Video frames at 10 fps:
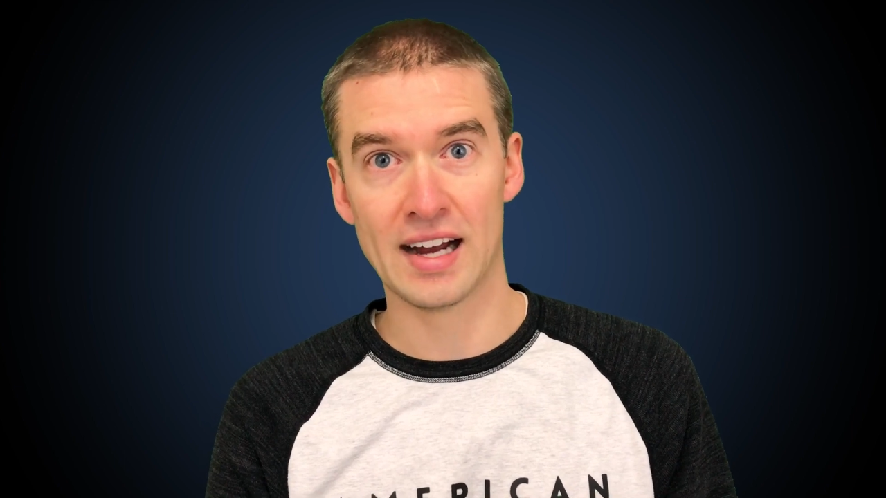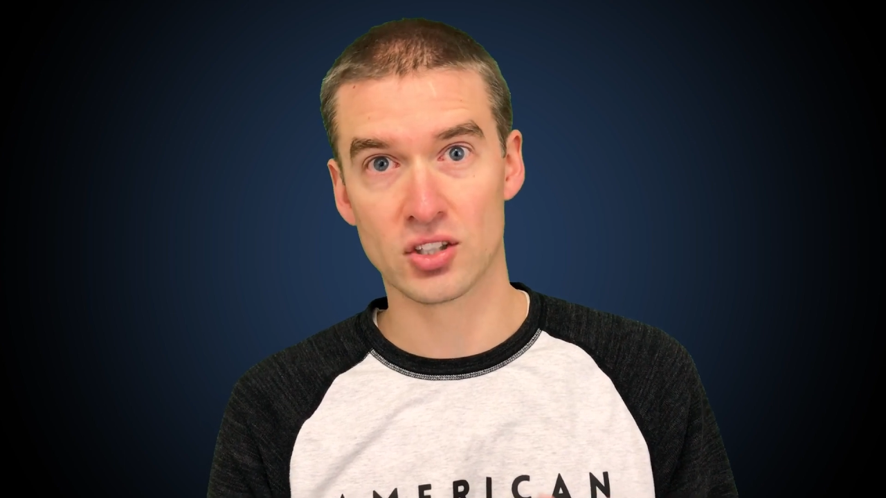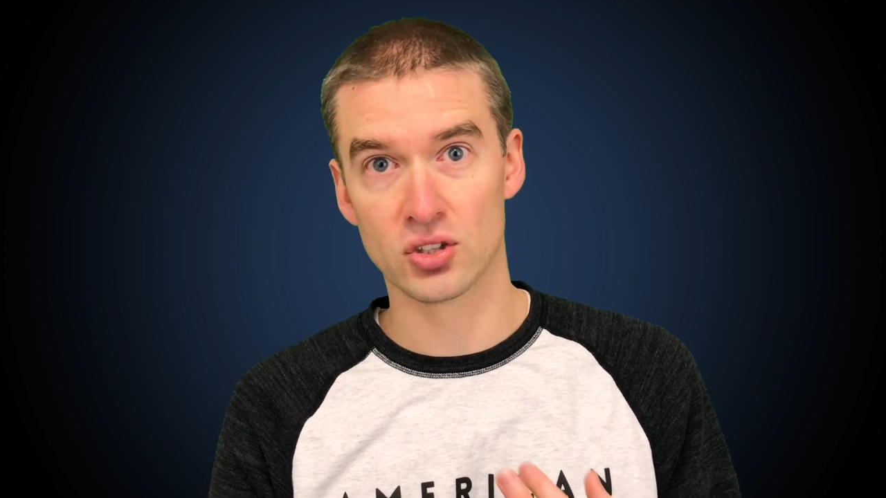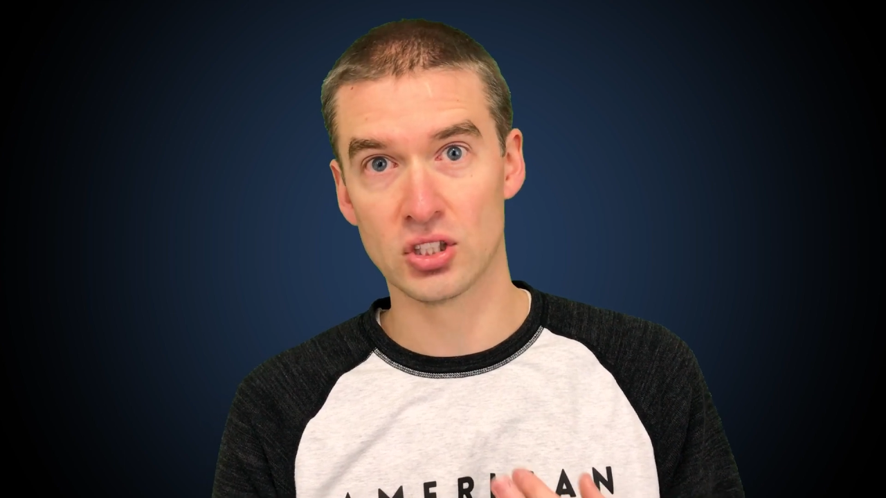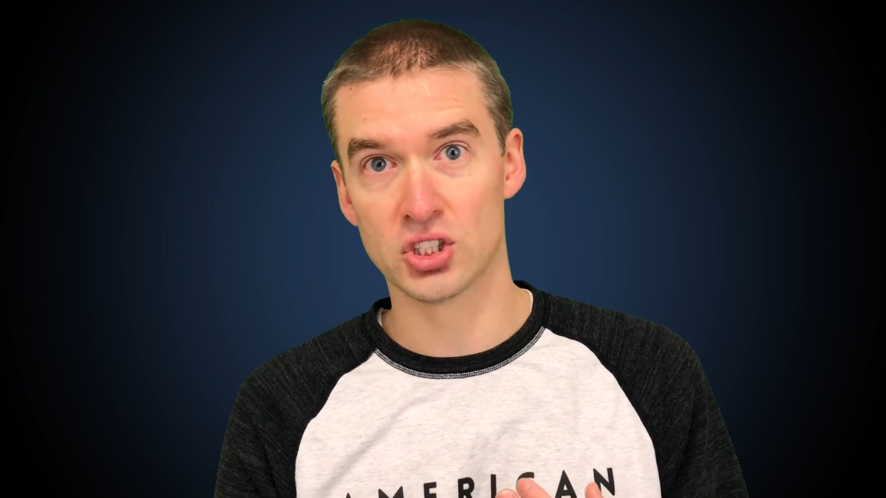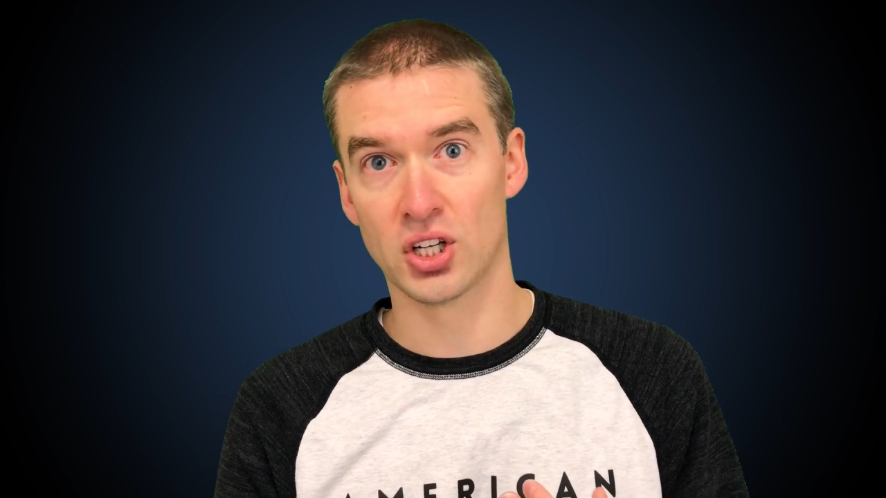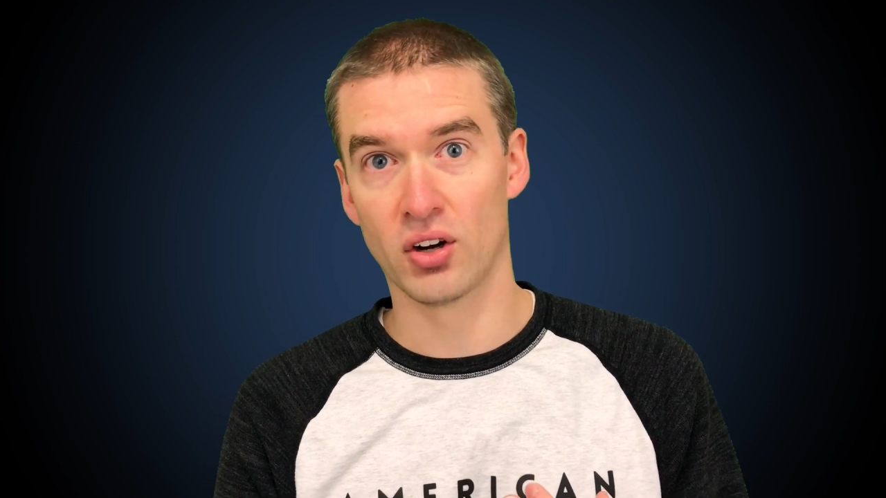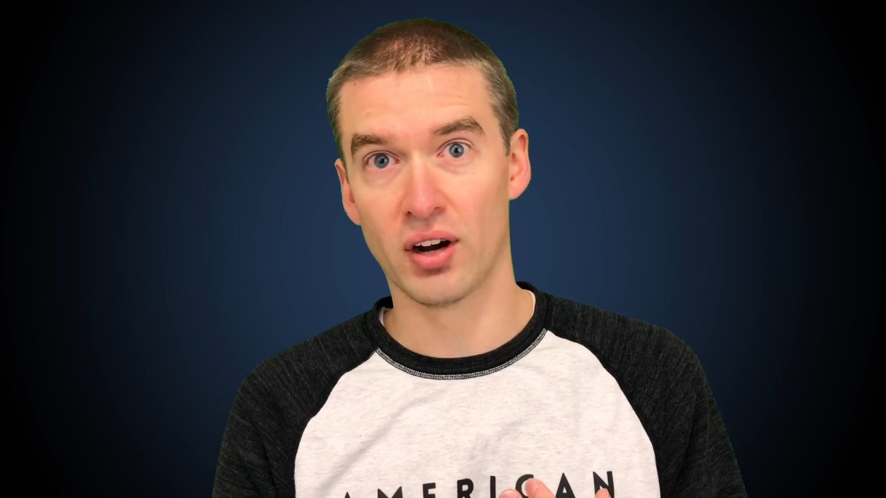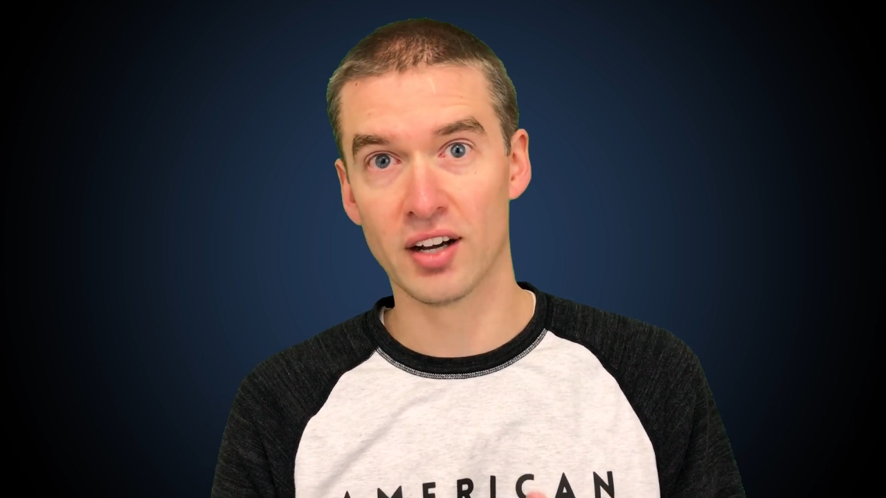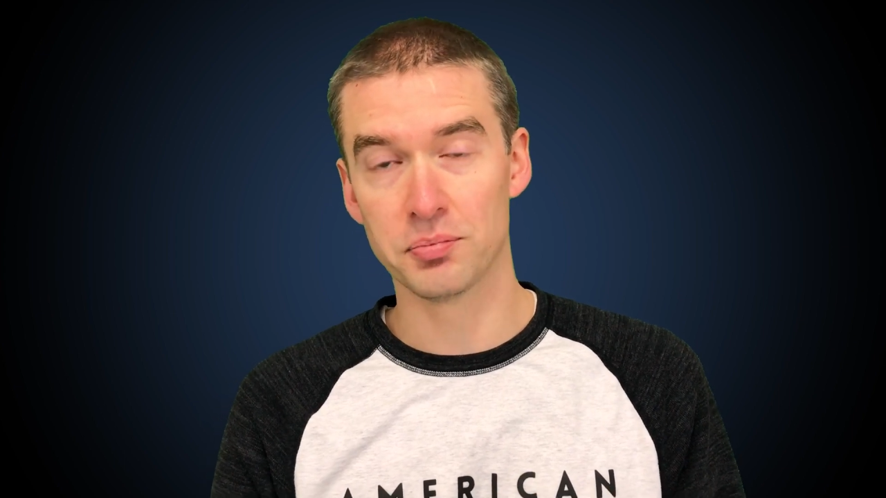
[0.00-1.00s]
actually
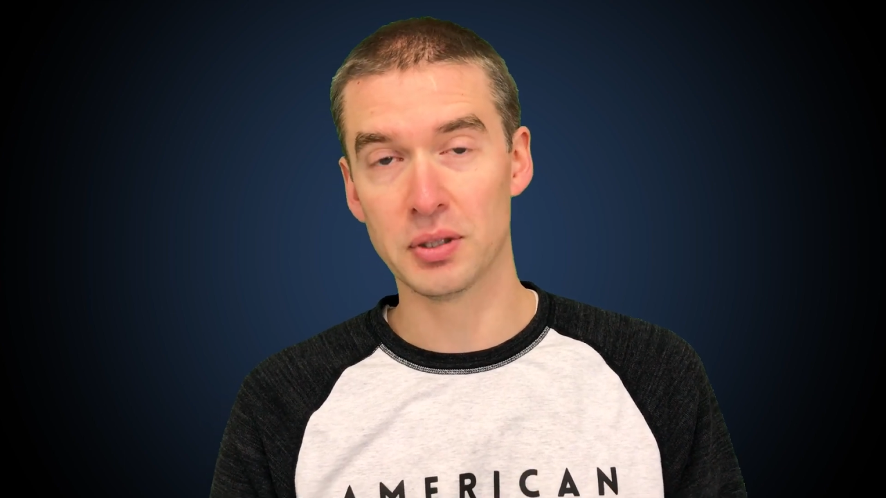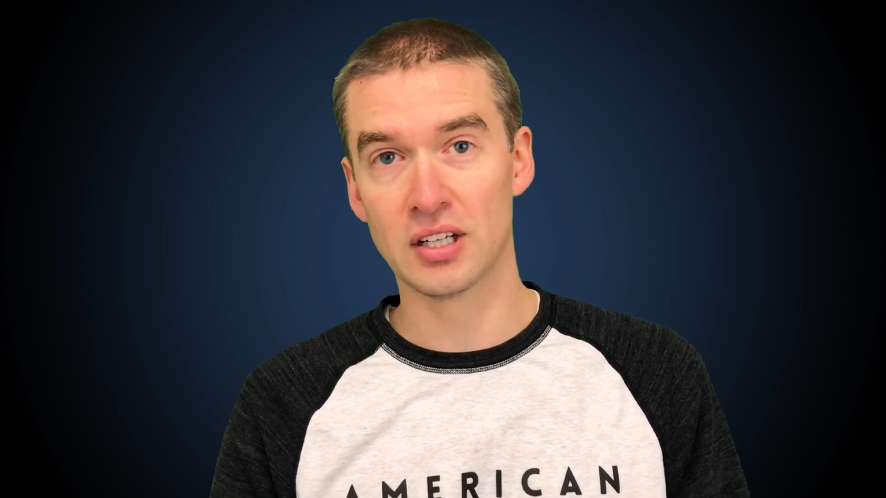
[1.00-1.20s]
shut off